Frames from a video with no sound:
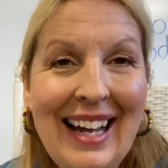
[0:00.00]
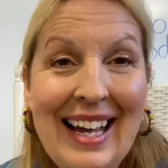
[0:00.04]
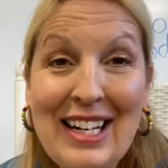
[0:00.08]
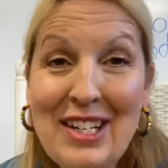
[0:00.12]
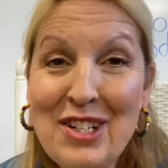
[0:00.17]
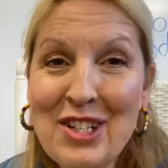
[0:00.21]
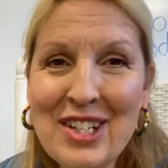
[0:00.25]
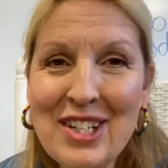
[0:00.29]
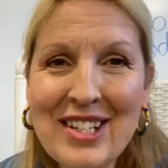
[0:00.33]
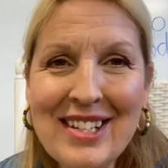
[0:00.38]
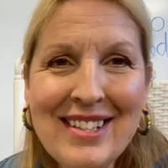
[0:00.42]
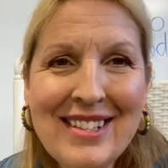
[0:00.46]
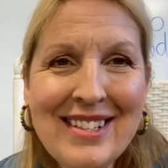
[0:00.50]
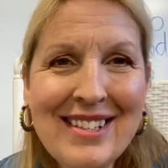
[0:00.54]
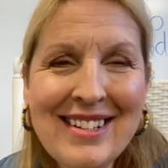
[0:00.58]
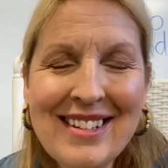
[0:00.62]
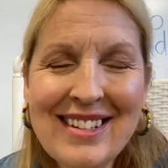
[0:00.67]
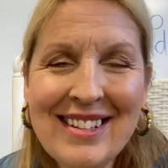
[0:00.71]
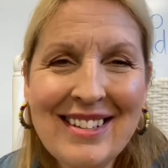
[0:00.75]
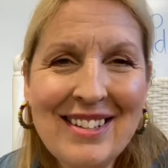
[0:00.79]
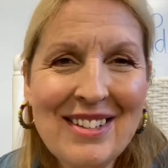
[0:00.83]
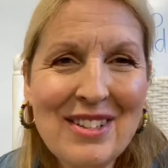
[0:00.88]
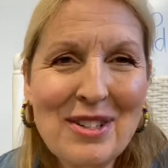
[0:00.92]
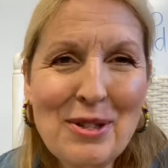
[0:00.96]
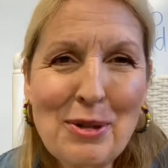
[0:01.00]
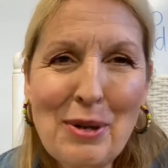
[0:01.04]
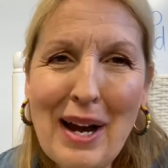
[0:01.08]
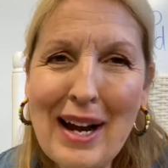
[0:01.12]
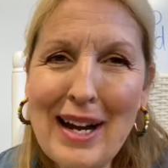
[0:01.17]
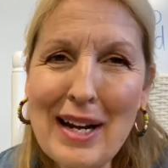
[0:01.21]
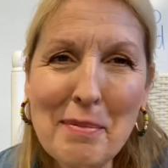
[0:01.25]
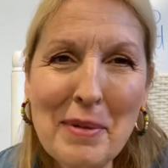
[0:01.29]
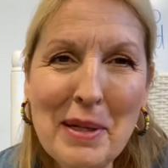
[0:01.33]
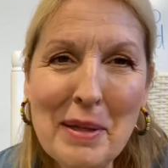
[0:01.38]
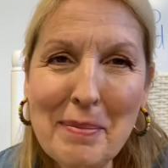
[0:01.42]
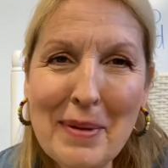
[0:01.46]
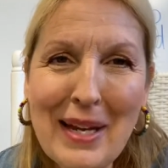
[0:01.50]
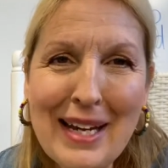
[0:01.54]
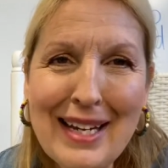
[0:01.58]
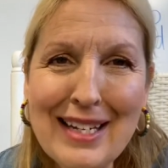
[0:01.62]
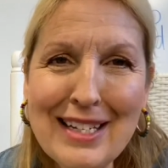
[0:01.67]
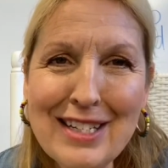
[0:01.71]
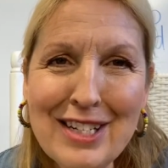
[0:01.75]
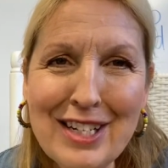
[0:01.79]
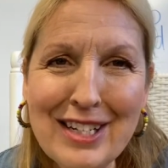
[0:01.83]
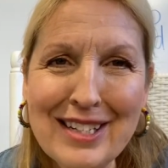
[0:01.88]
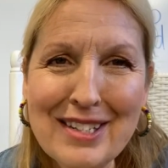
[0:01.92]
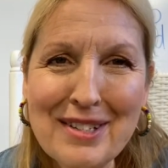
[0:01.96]
and just try to be
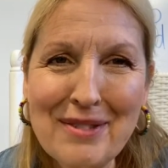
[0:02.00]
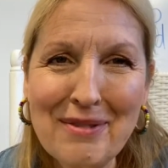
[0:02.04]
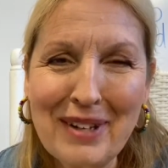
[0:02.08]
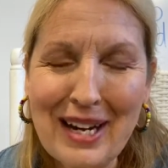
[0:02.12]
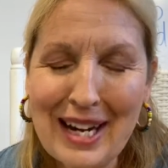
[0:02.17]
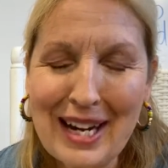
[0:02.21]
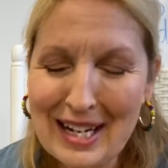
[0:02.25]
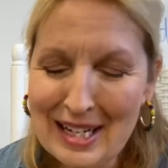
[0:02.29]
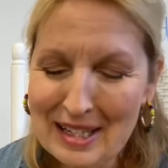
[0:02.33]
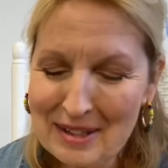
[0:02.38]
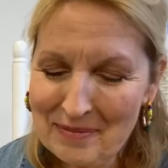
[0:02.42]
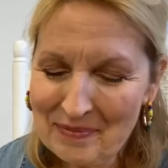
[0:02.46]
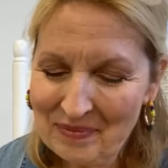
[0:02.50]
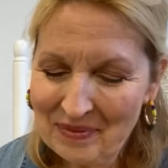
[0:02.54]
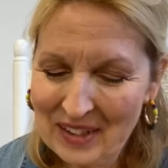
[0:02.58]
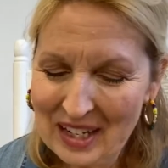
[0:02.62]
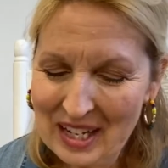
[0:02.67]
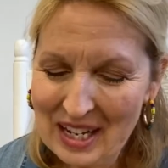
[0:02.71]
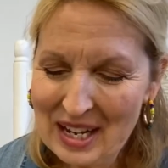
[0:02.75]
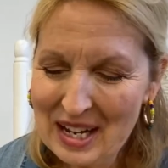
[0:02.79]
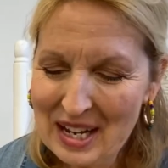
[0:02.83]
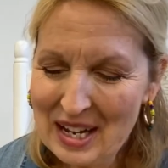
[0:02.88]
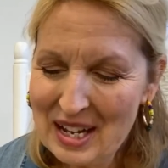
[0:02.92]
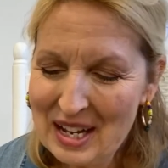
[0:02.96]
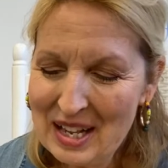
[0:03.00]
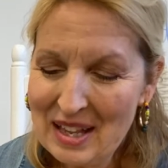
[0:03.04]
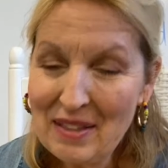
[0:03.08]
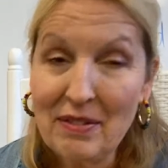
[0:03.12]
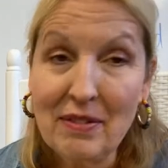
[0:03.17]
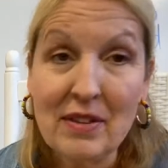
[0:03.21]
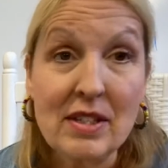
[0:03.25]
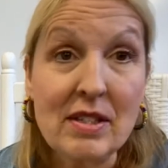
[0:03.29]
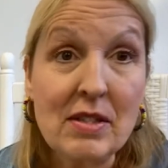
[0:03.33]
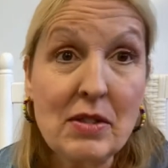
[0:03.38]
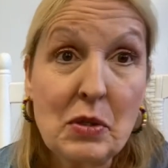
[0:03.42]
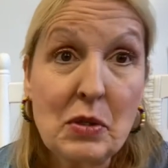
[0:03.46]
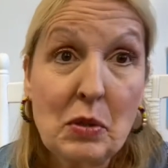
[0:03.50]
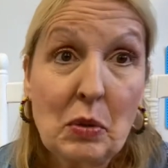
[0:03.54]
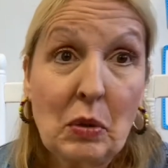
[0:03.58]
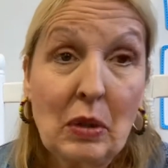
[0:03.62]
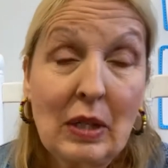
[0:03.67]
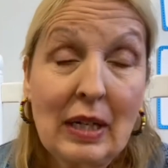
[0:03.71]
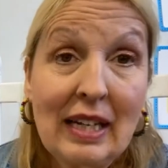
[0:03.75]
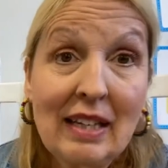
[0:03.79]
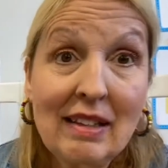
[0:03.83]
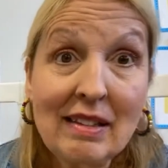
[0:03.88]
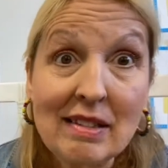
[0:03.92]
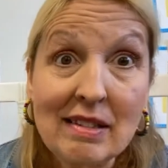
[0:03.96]
patient, right? This
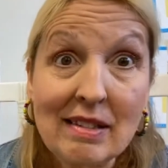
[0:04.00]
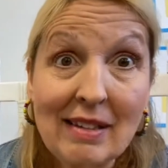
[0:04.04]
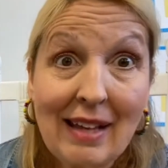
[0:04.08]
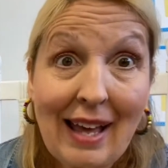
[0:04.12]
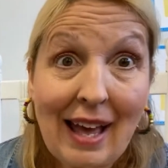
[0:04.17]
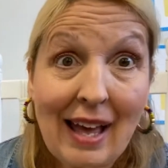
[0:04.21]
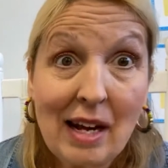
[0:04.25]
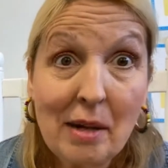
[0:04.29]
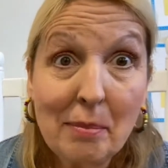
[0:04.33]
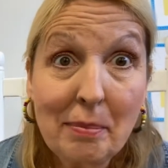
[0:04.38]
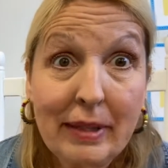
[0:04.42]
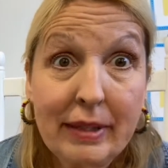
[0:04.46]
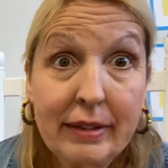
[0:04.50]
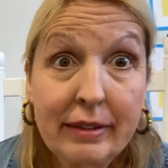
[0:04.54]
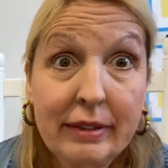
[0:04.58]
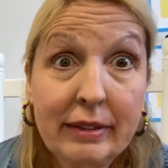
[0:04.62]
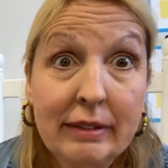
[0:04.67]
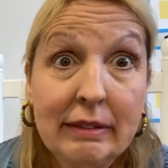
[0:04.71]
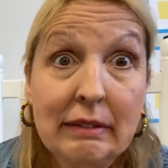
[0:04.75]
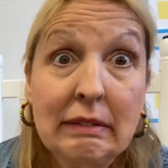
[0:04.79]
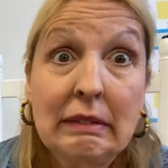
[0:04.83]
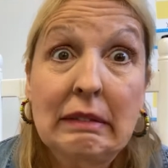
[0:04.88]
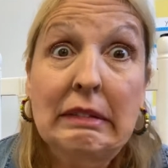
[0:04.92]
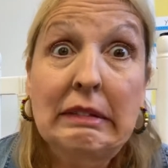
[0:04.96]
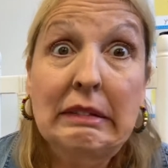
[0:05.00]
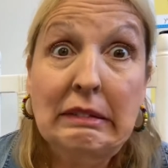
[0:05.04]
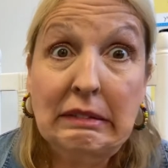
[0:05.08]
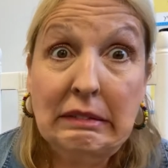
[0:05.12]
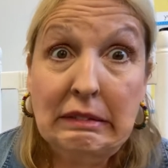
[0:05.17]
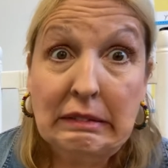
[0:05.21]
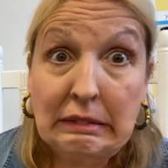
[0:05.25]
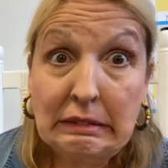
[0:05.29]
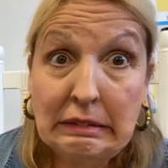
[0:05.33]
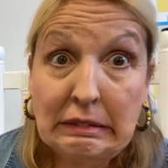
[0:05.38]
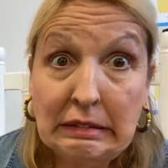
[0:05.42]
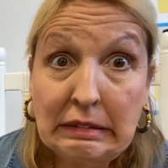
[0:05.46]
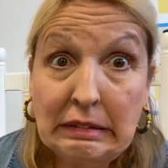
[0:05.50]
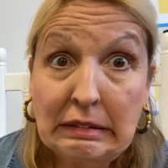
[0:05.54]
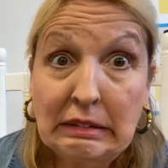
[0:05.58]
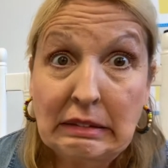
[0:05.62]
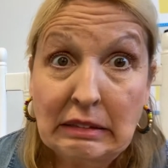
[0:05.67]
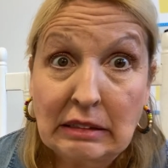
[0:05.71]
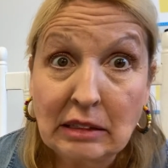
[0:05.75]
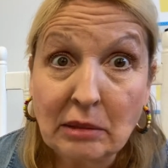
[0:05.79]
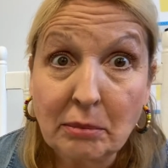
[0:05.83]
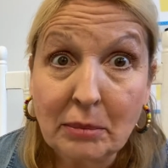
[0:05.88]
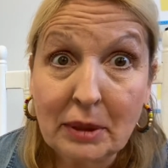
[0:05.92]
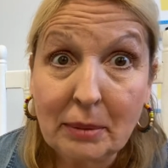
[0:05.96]
story, this caterpillar is not
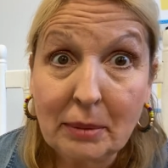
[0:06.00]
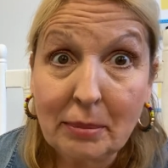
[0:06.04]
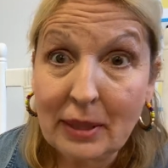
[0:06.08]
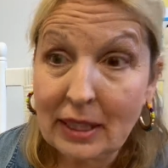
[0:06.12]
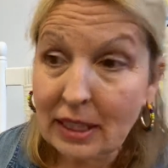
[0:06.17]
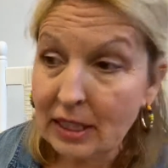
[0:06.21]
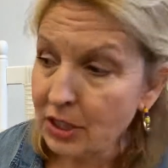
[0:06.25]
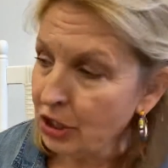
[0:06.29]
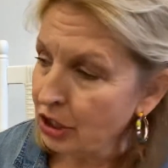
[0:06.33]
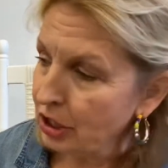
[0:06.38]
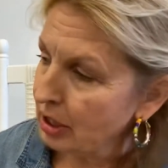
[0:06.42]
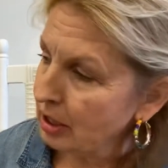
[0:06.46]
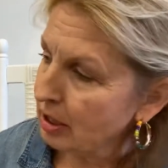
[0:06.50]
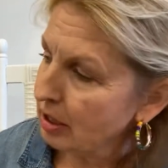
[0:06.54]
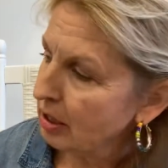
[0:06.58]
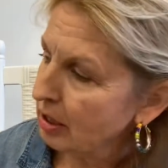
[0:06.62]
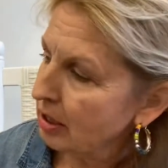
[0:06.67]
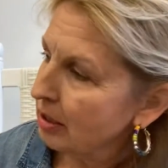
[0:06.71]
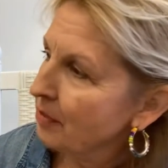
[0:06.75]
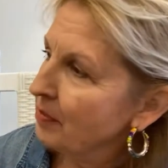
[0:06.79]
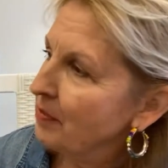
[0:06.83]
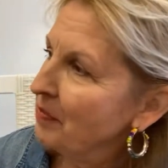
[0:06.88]
going to be patient.